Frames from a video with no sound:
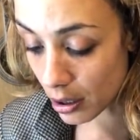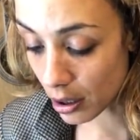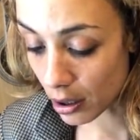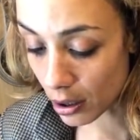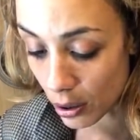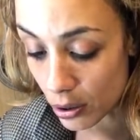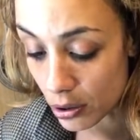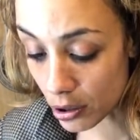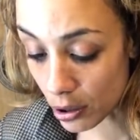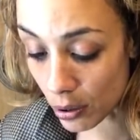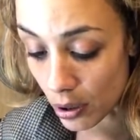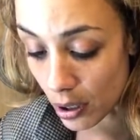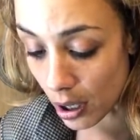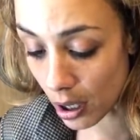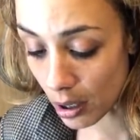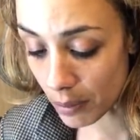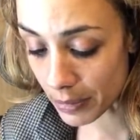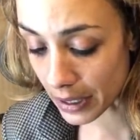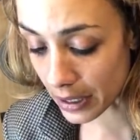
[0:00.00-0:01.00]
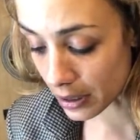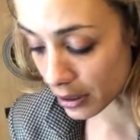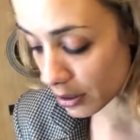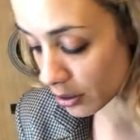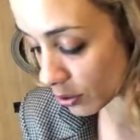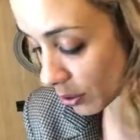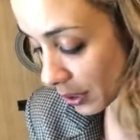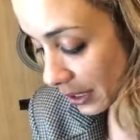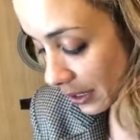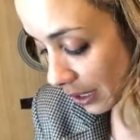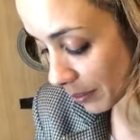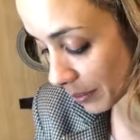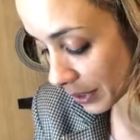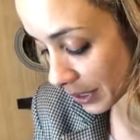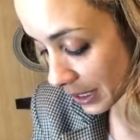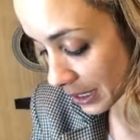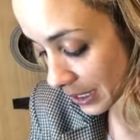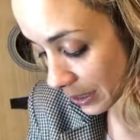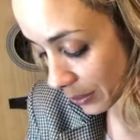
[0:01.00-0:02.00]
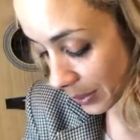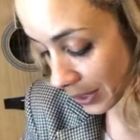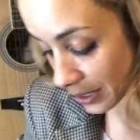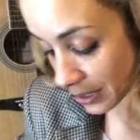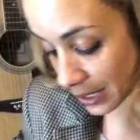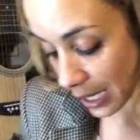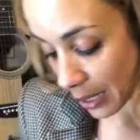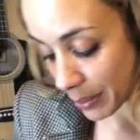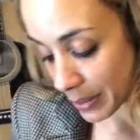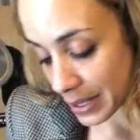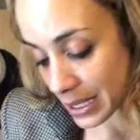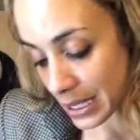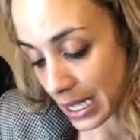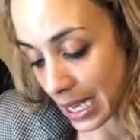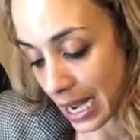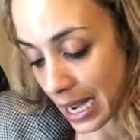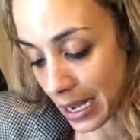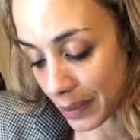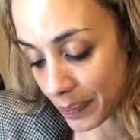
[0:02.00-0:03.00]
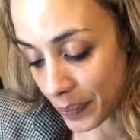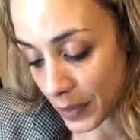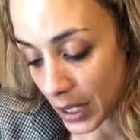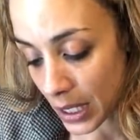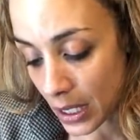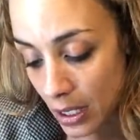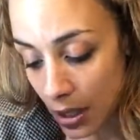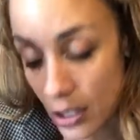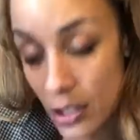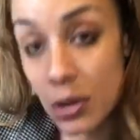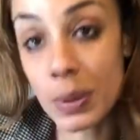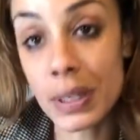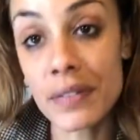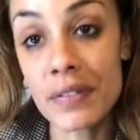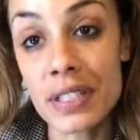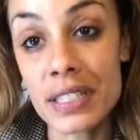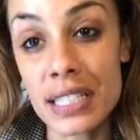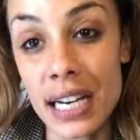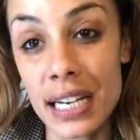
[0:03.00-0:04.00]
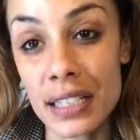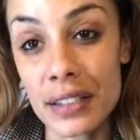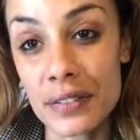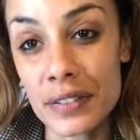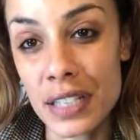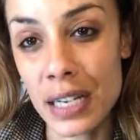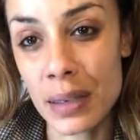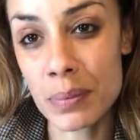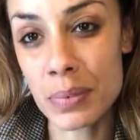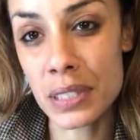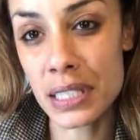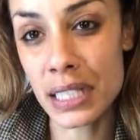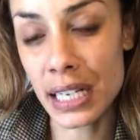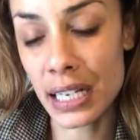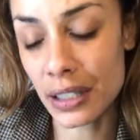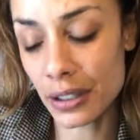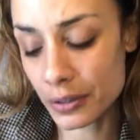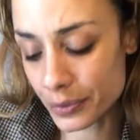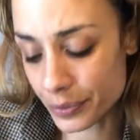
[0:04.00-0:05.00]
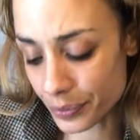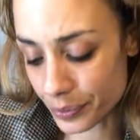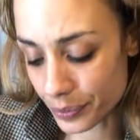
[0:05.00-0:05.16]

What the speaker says: oh so common storyline, but let's see what else happens. Yeah, so we have the 10 of Cups now.